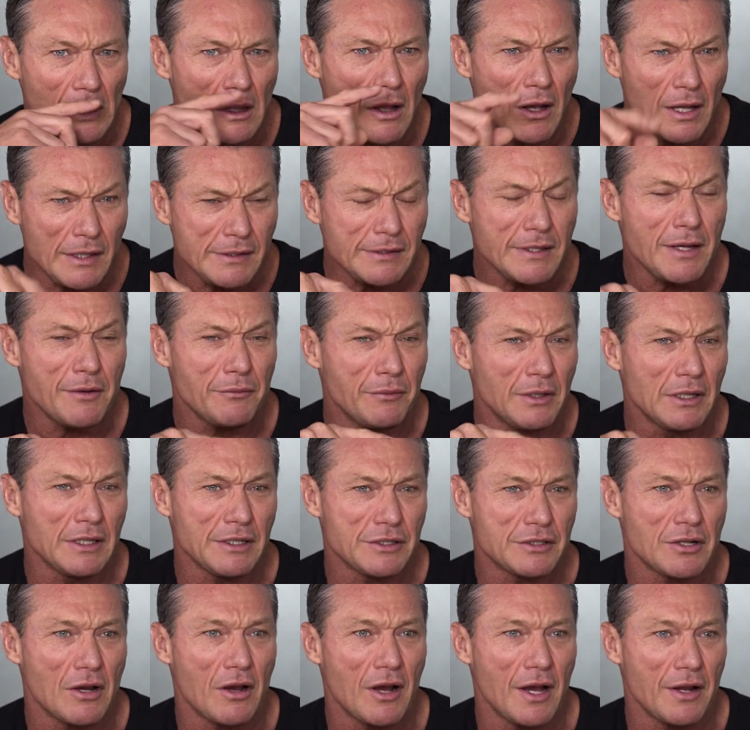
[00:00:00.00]
I see it really
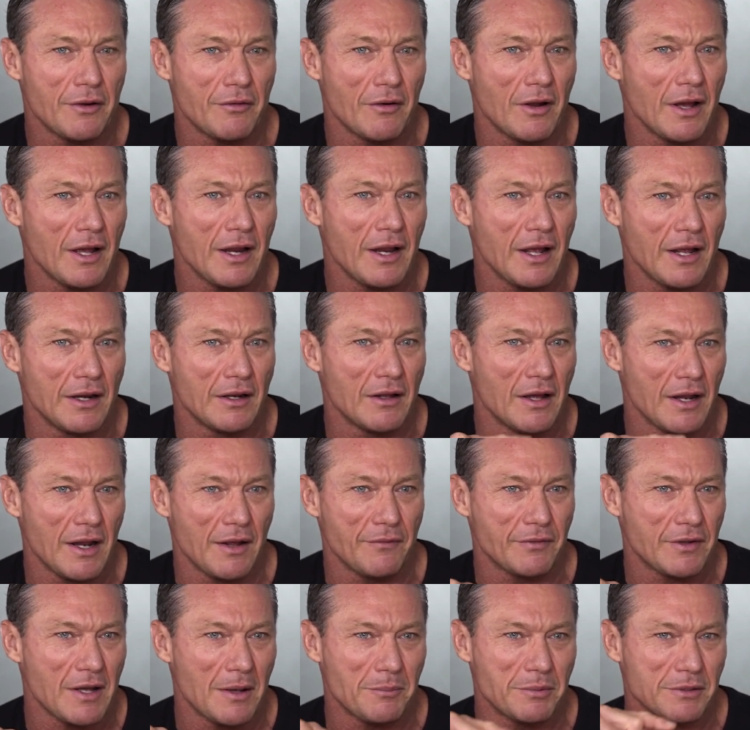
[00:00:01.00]
tired, right? And I
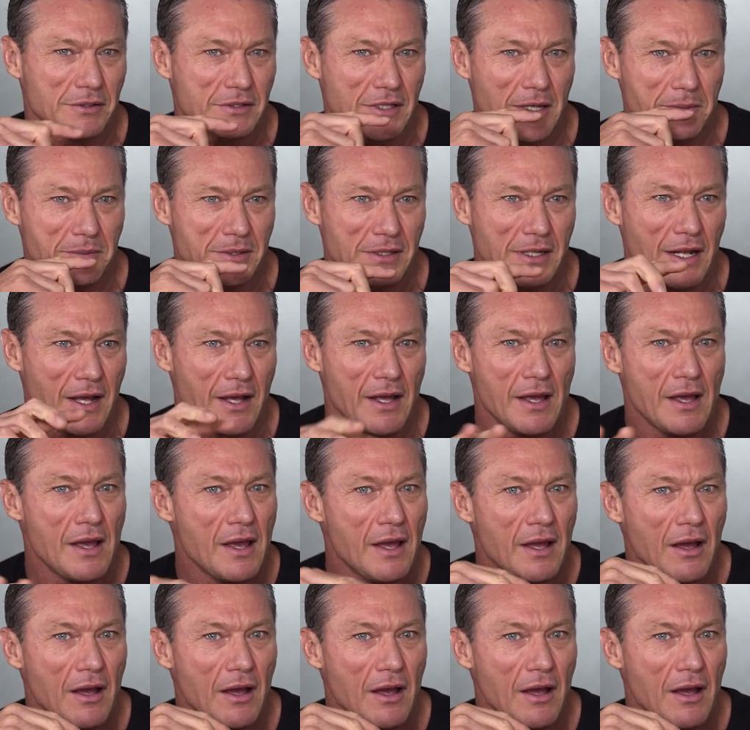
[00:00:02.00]
have a couple of sleeps in the day.